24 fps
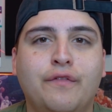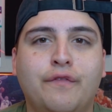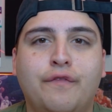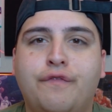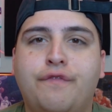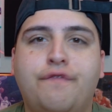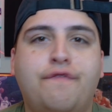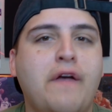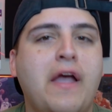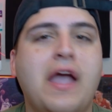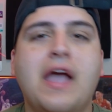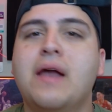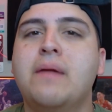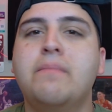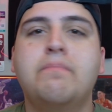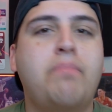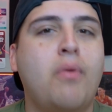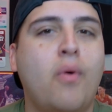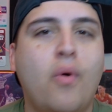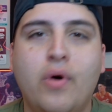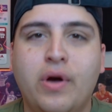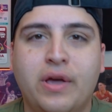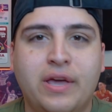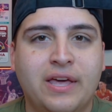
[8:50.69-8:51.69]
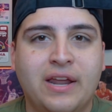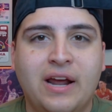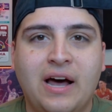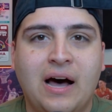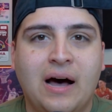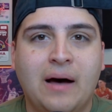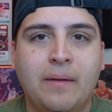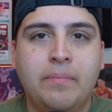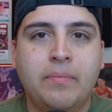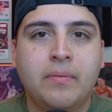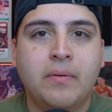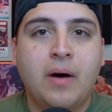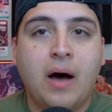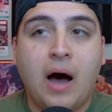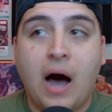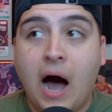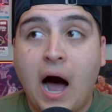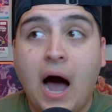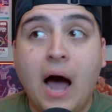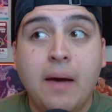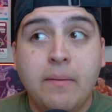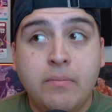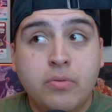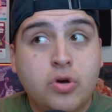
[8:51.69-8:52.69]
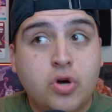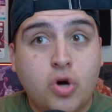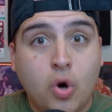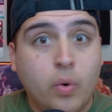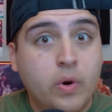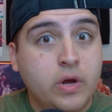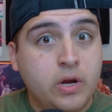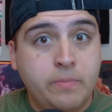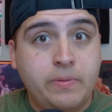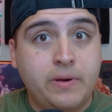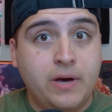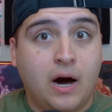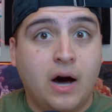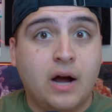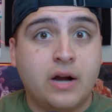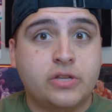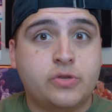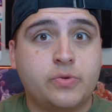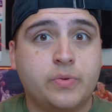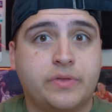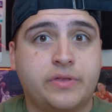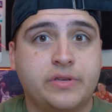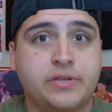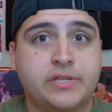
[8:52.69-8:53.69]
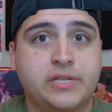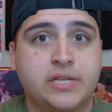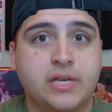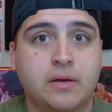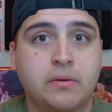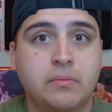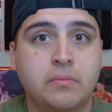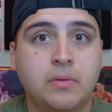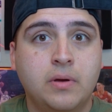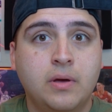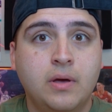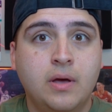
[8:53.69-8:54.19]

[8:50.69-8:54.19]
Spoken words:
fanboying it up. I'm going to be honest with this team.